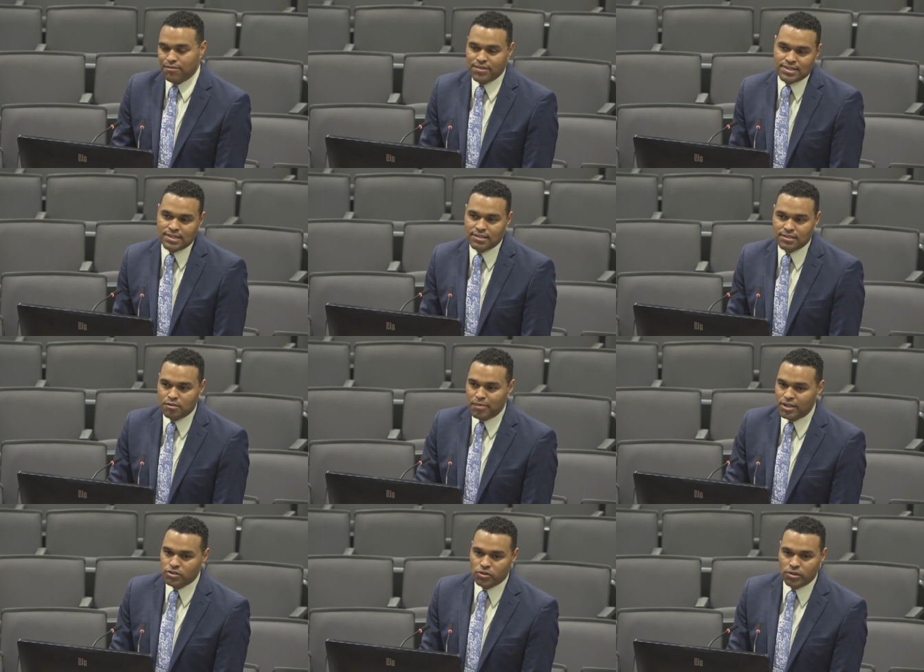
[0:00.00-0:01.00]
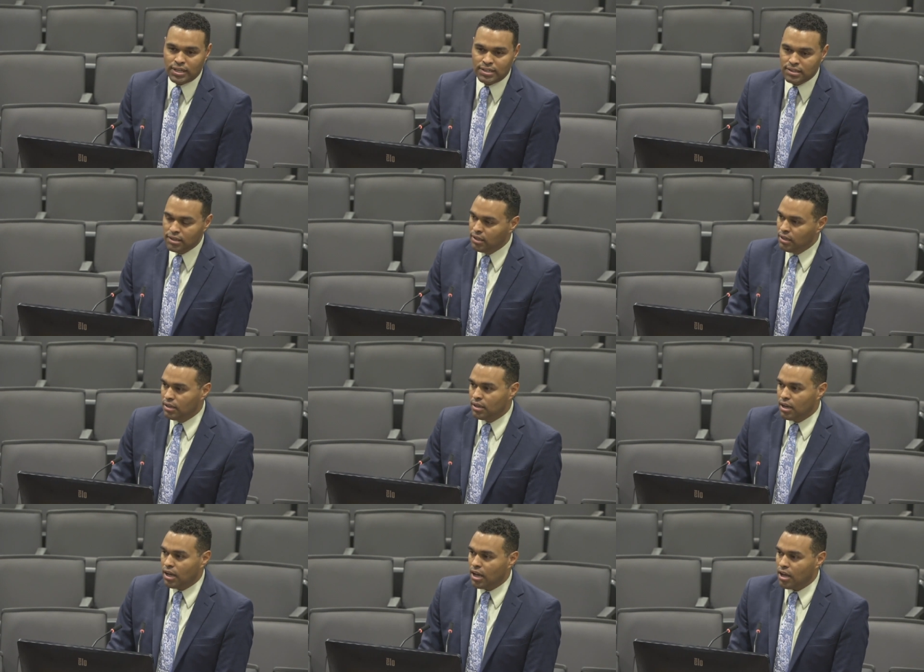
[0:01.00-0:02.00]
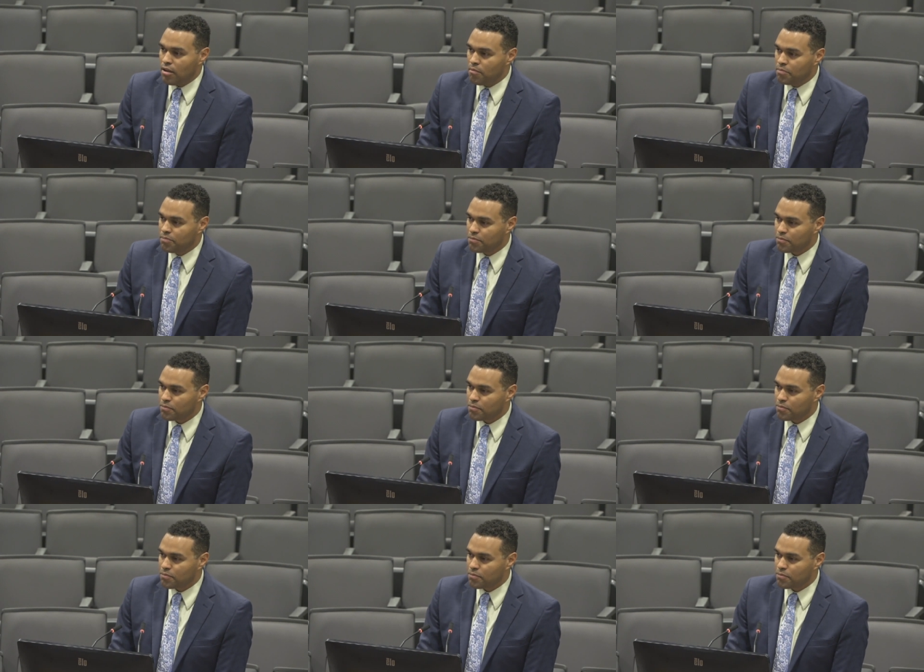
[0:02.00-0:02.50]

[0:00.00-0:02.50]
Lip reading: visit to make sure that